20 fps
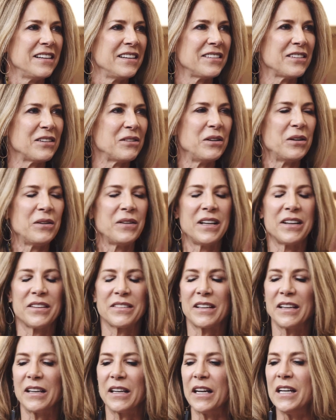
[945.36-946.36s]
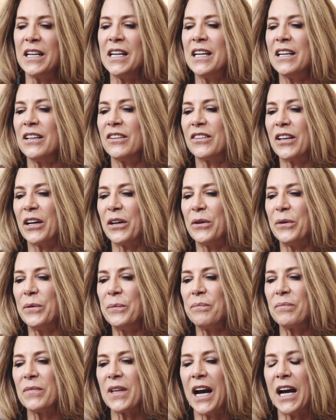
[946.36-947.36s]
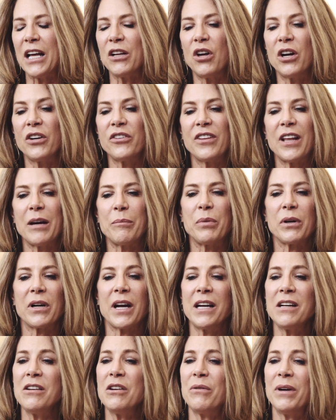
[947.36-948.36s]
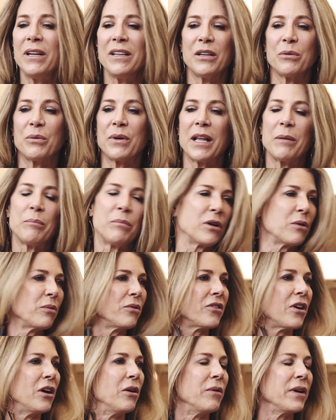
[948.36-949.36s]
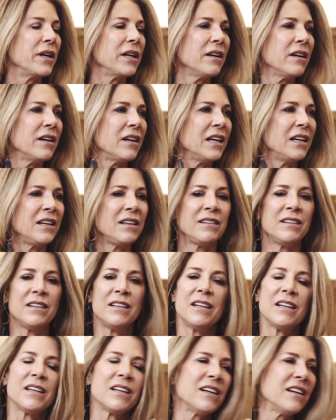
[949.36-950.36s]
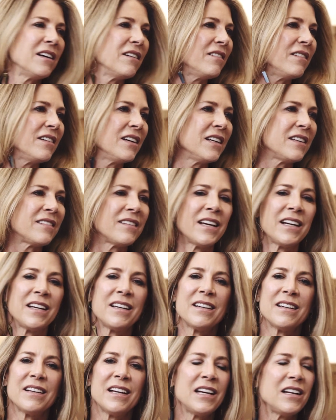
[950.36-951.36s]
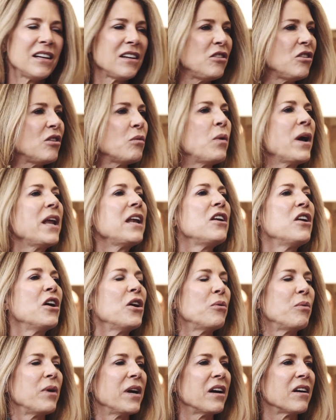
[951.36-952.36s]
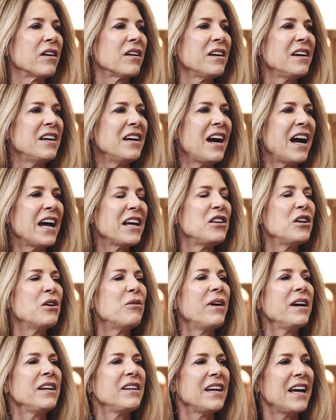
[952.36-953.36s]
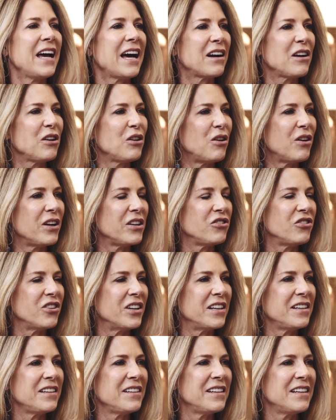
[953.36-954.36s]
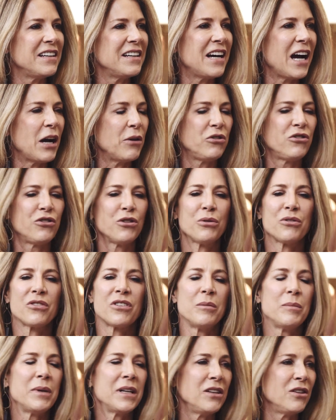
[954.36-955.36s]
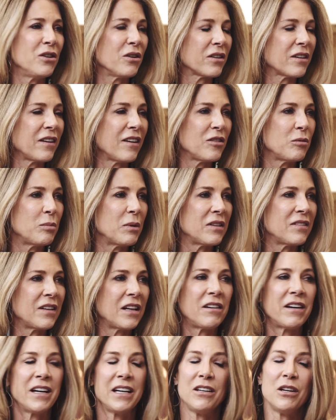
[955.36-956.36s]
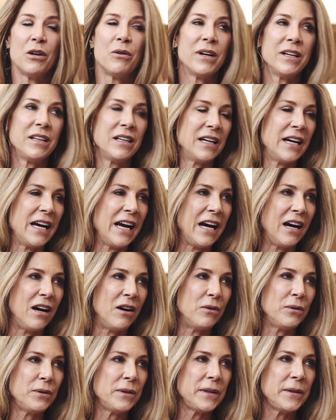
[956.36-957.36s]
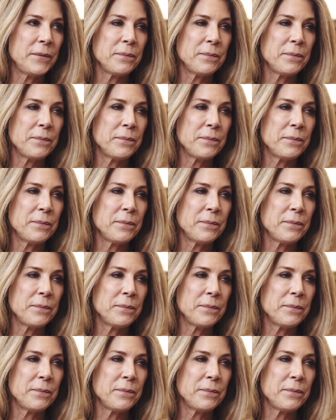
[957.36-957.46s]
So no one else can get. So I launched that book. I had no idea where that book was going. It didn't, it's like it went nowhere. I had no idea how to launch it. I was sure it was going to be a New York Times bestseller. I had no idea how.